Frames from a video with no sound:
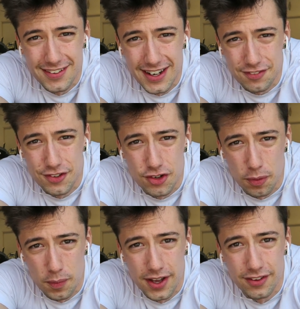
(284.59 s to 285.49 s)
Did have to drop
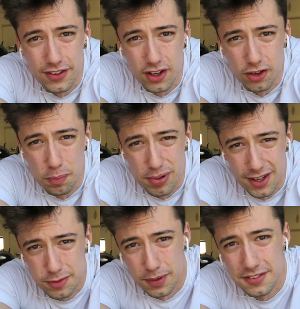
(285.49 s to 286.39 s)
the weight on the Arnold
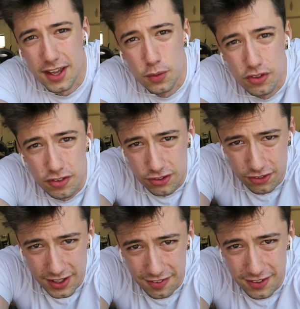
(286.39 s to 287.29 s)
press, but I'll tell you all the
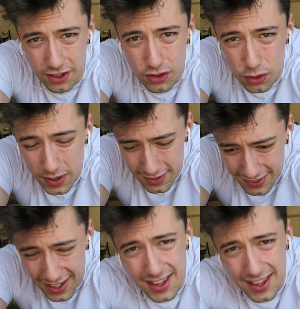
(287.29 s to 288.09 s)
results after, like always.